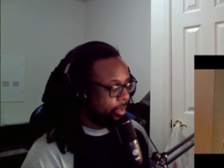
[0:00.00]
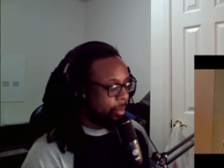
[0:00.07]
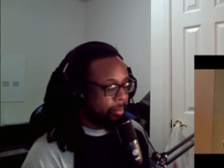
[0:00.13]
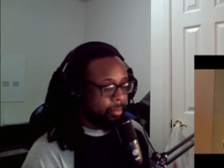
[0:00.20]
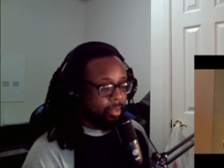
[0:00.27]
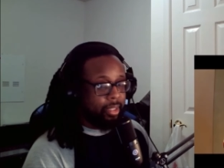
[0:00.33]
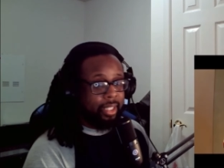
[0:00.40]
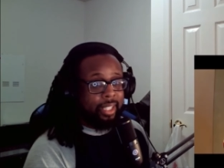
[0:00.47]

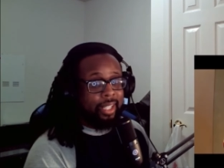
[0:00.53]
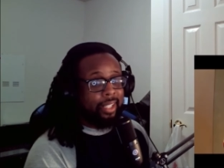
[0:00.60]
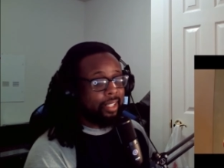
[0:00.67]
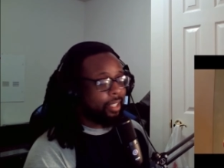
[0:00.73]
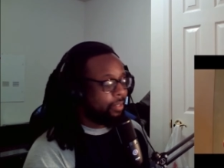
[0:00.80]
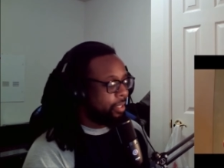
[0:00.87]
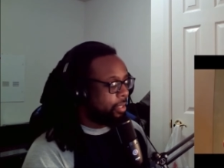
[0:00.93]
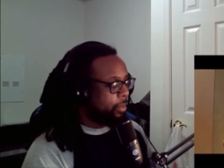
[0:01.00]
I'm looking at the
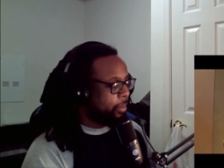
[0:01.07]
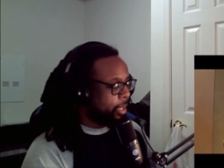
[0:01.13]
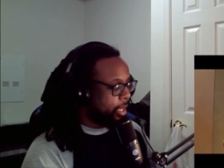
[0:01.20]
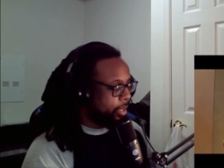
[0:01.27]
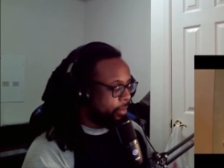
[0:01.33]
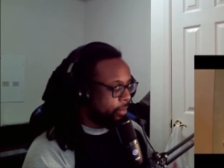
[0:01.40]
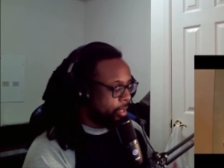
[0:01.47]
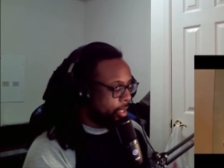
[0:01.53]

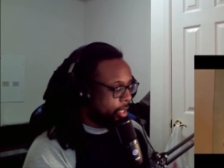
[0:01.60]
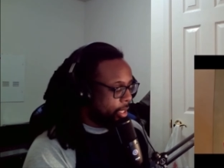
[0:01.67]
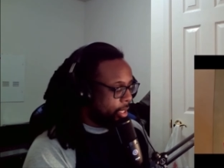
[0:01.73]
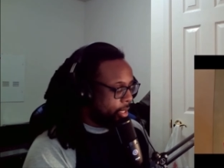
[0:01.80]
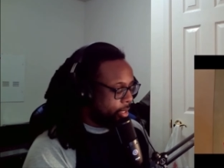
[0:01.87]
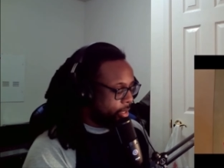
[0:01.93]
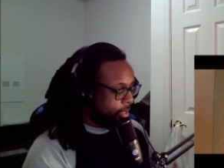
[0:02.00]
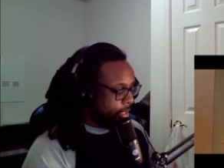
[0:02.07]
W2K.
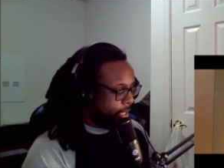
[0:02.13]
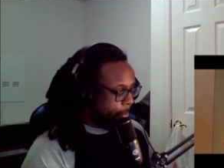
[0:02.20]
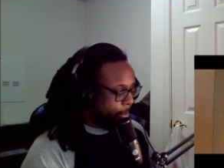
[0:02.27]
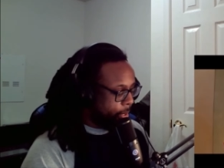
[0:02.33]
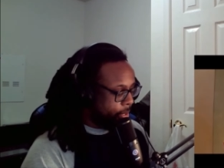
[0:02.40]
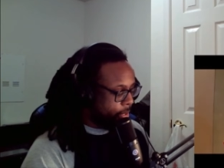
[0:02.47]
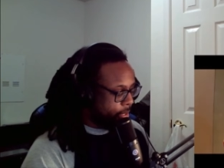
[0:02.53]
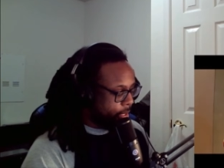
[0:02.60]
See that
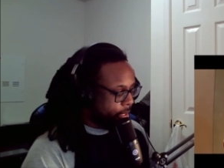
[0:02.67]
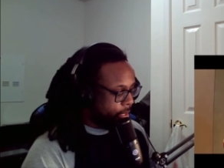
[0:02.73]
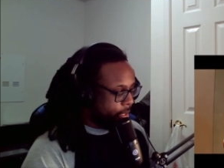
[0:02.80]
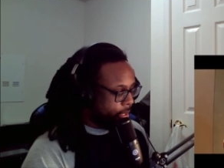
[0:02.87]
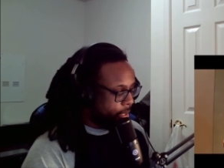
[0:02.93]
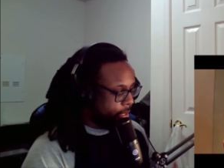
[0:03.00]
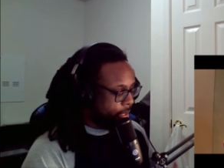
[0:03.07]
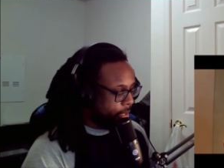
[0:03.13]
pictures in
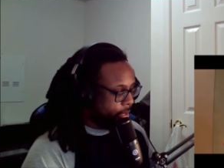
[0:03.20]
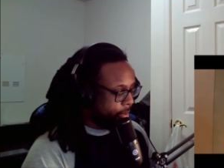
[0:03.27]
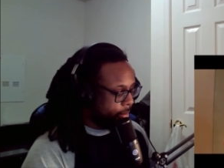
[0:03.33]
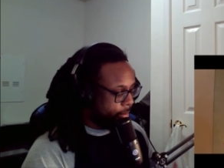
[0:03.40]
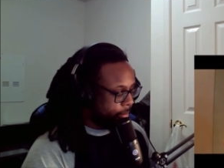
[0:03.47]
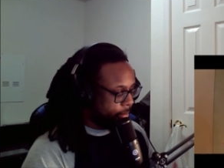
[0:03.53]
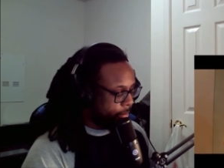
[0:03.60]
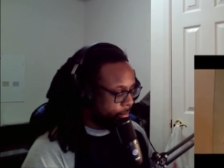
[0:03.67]
there. See how it
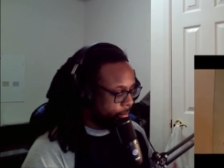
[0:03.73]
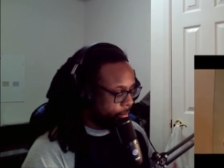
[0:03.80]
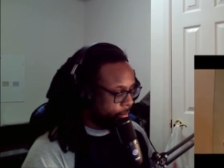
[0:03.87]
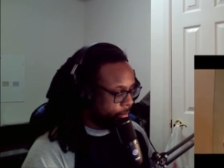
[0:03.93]
turns out.